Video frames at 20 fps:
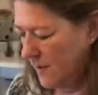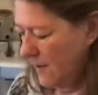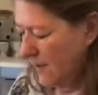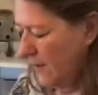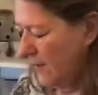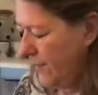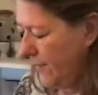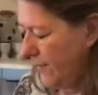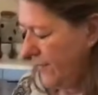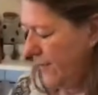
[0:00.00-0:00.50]

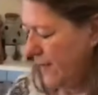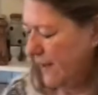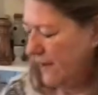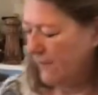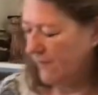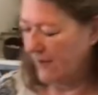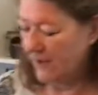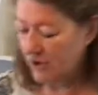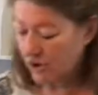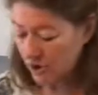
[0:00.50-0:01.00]
of the
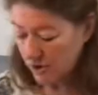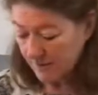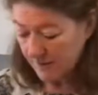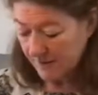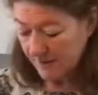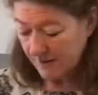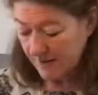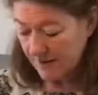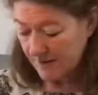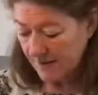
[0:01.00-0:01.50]

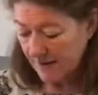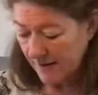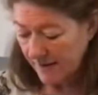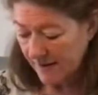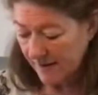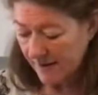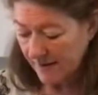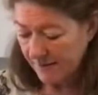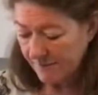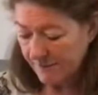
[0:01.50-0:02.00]
vegetables, and
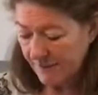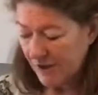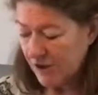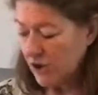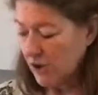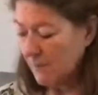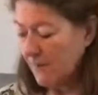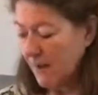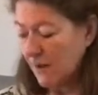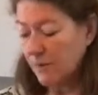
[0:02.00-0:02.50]
then the
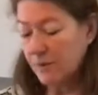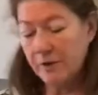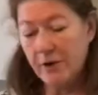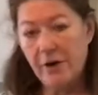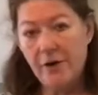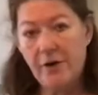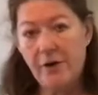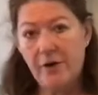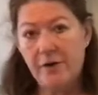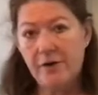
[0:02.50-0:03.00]
bechamel will
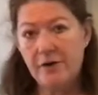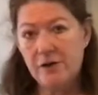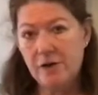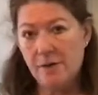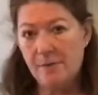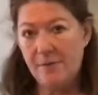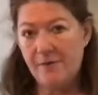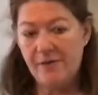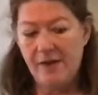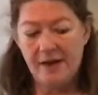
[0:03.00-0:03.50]
go on the
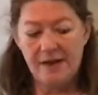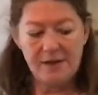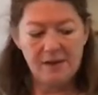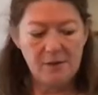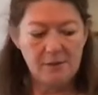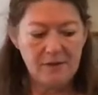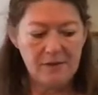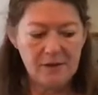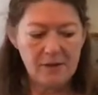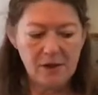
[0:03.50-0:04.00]
top of that. So
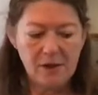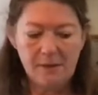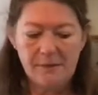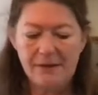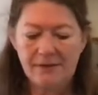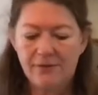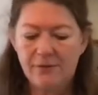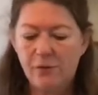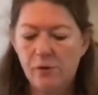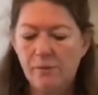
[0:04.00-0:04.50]
we've still got
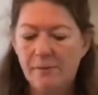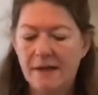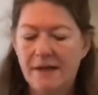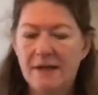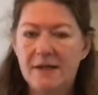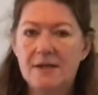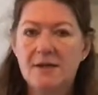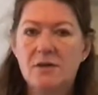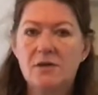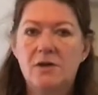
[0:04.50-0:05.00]
about 4
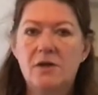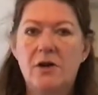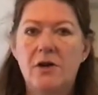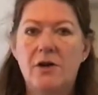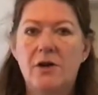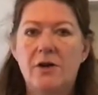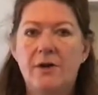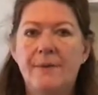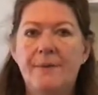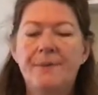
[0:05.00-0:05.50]
minutes or
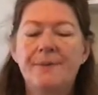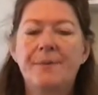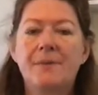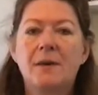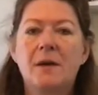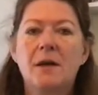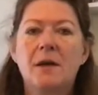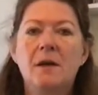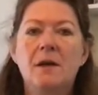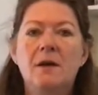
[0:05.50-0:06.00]
so
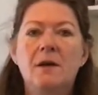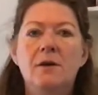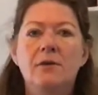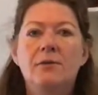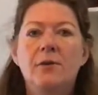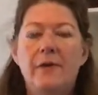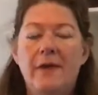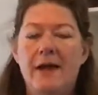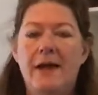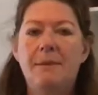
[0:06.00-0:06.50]

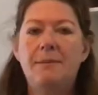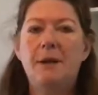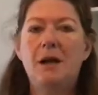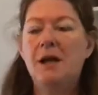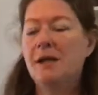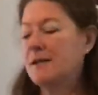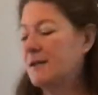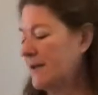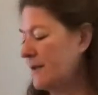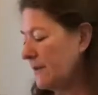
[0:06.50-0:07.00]
for the
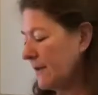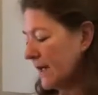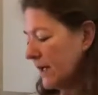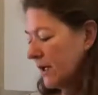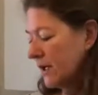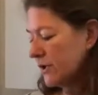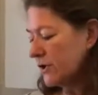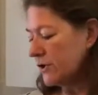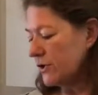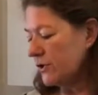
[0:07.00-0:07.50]
eggplant, and then we're
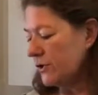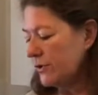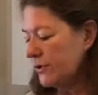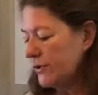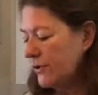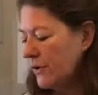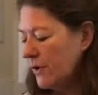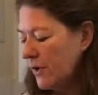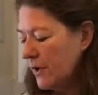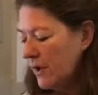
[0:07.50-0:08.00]
going to
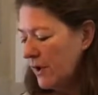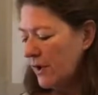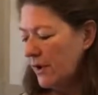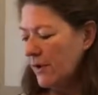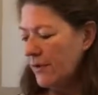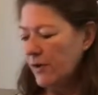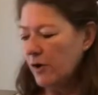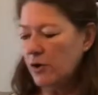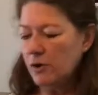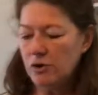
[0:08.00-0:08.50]
do
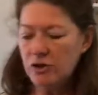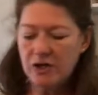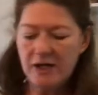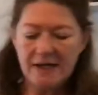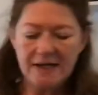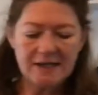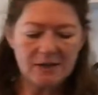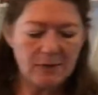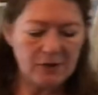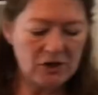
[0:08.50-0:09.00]
the
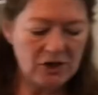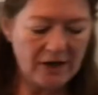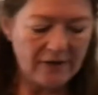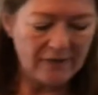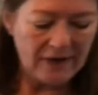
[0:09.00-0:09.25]
courgettes, which I've